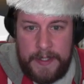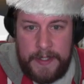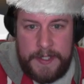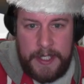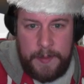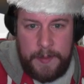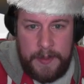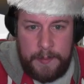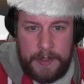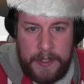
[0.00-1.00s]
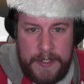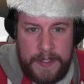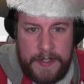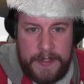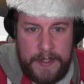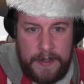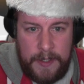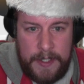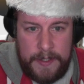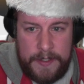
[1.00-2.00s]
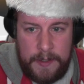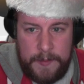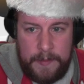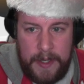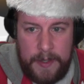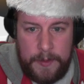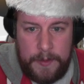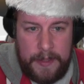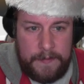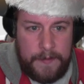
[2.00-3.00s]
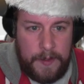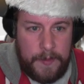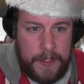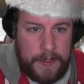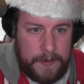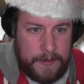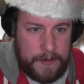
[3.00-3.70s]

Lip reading: Let's check up on the process, and running the top command we'll get the following.